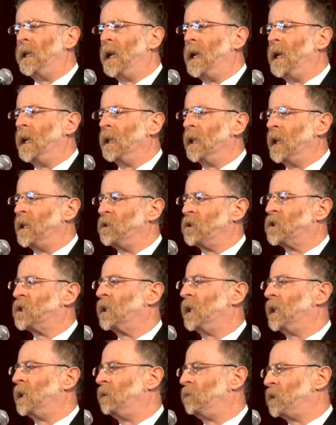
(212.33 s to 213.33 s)
in a
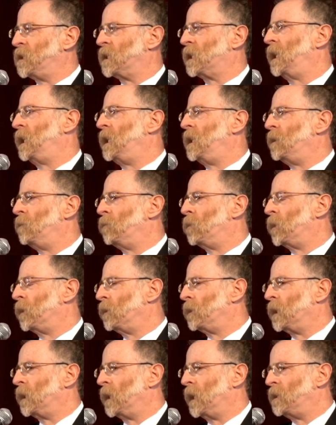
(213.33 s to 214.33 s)
legislative scheme
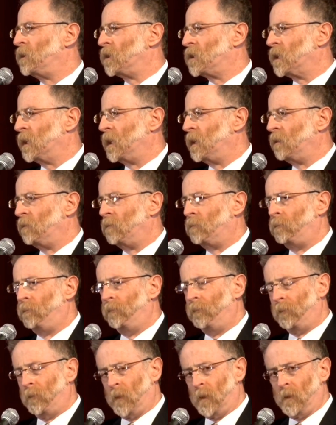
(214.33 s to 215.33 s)
where the legislative
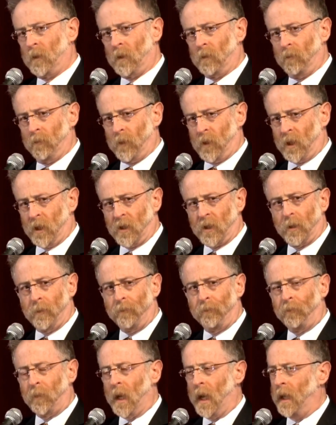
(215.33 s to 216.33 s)

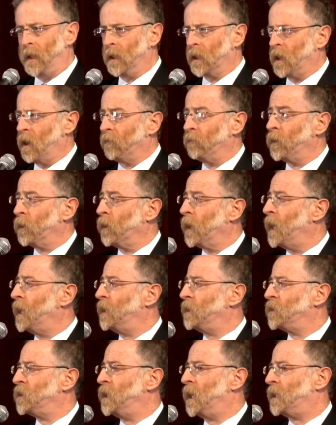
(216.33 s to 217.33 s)
system and the governor
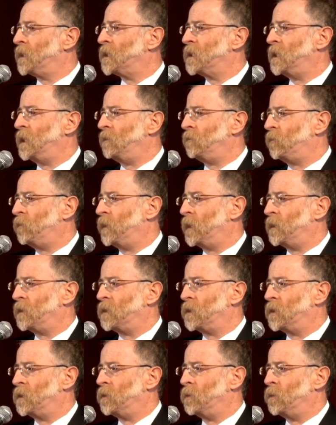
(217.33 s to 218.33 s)
has not seen
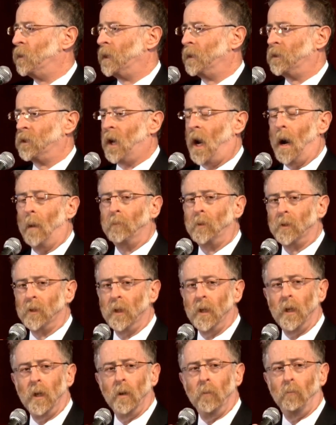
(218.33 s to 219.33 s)
fit to
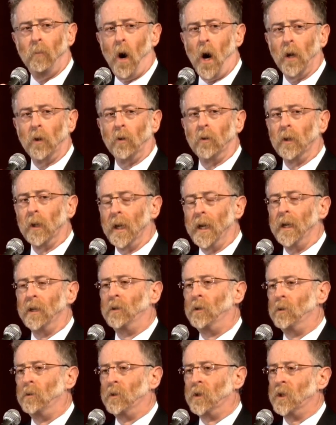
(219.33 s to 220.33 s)
adopt modern
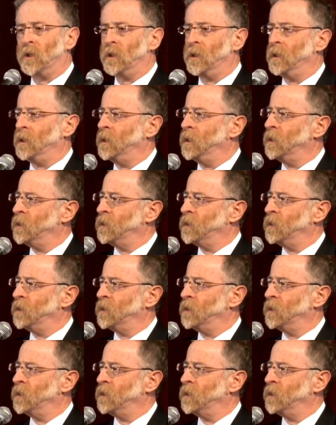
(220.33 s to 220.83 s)
land use